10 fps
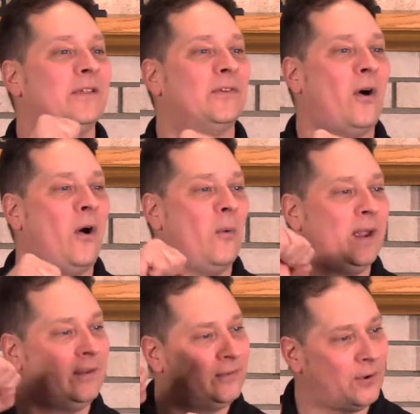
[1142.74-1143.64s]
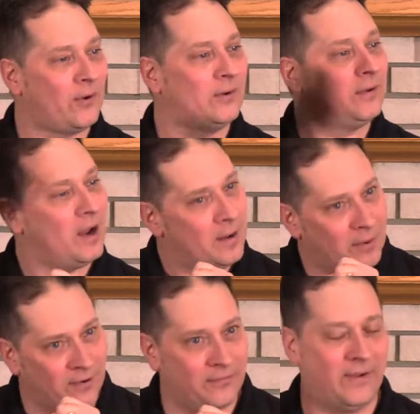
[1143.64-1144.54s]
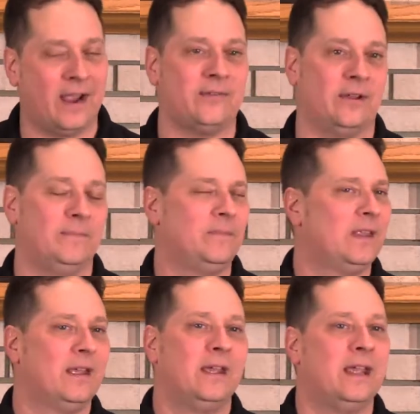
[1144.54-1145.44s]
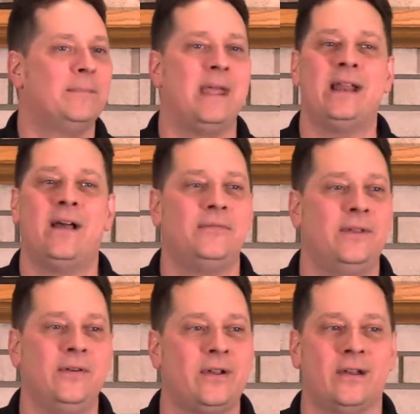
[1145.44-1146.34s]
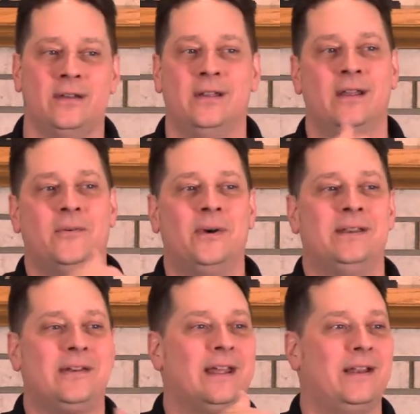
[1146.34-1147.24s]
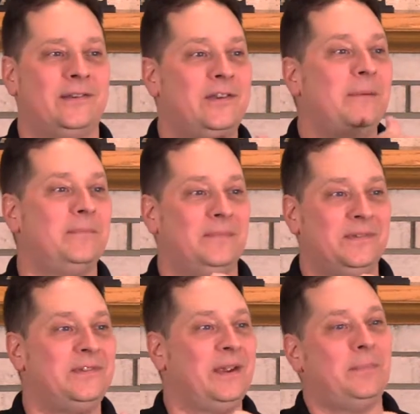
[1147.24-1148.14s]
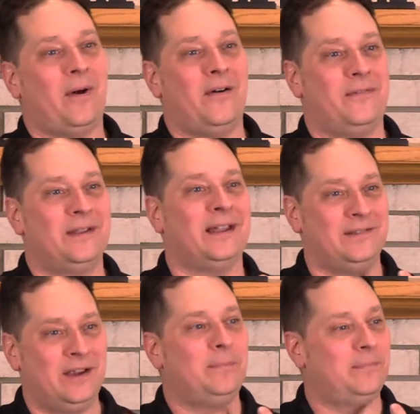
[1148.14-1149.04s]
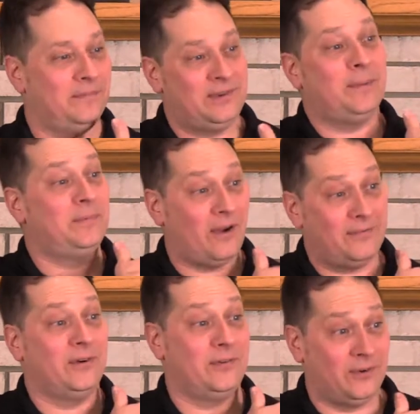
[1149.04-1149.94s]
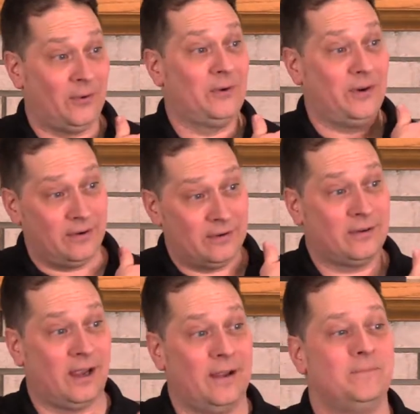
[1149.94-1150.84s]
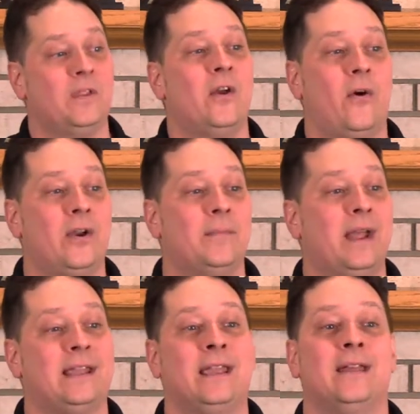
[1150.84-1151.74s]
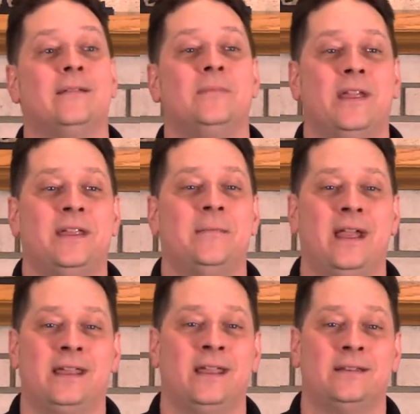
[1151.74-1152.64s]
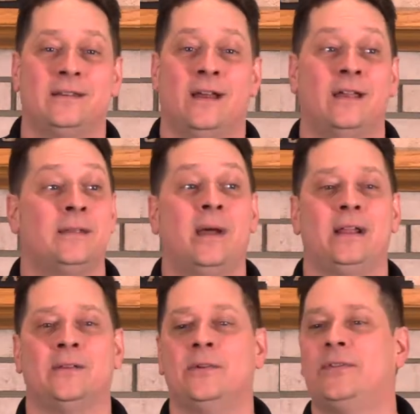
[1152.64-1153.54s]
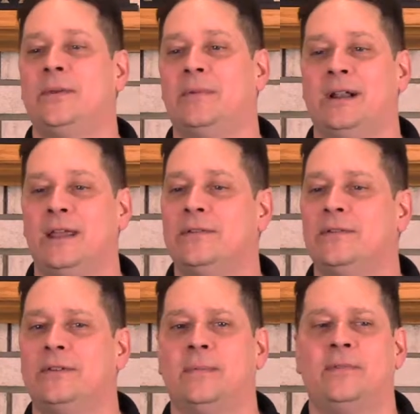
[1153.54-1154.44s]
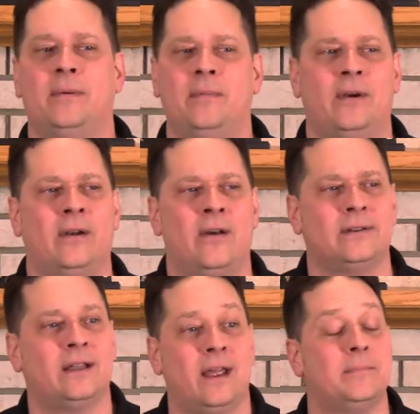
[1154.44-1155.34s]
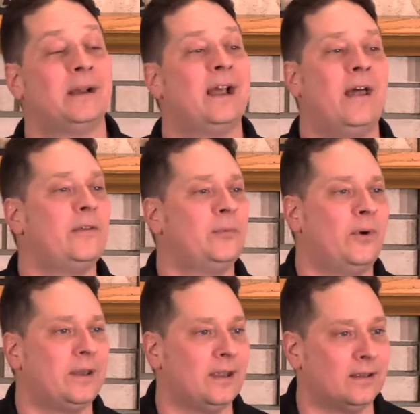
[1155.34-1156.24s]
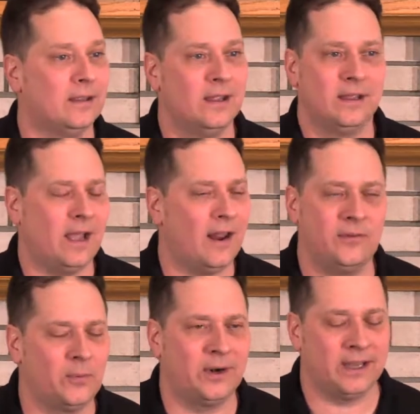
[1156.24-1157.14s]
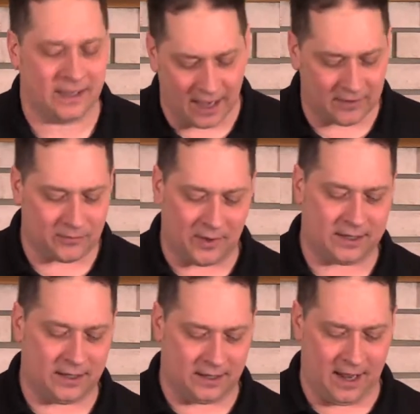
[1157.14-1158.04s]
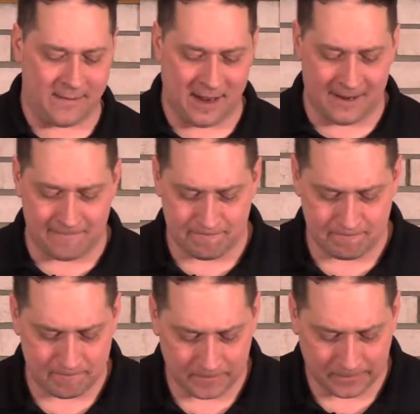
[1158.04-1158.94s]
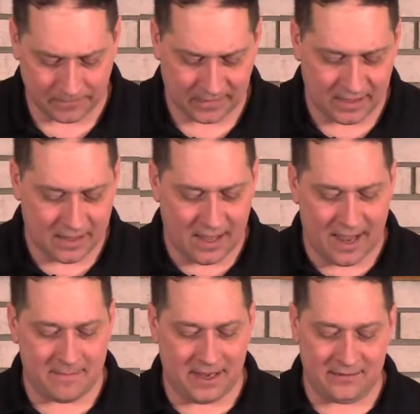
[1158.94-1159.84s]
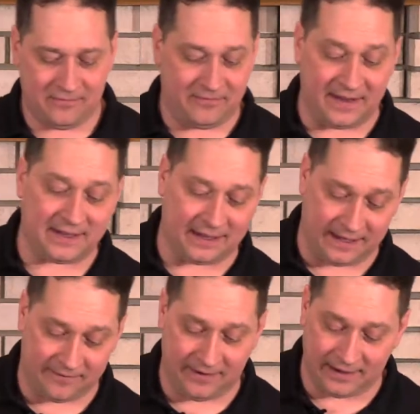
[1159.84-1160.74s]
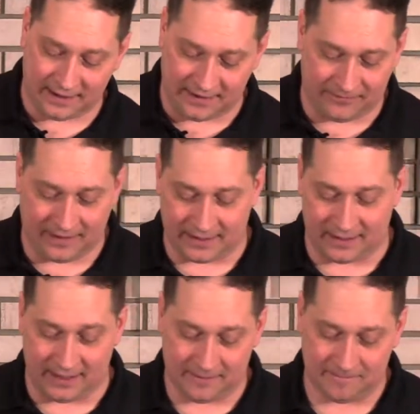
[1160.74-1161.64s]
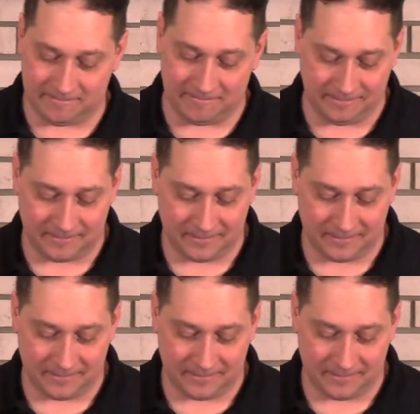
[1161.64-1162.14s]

is always towards perfection. It may not feel good when you get a chip chip off the uh, chip chipped off your shoulder, okay? Or you might get you might get uh, you might lose some relationship somewhere along the line, but God is working. God is working. God is working. Amen. Amen. Fitly, fitly, fitly. Hmm.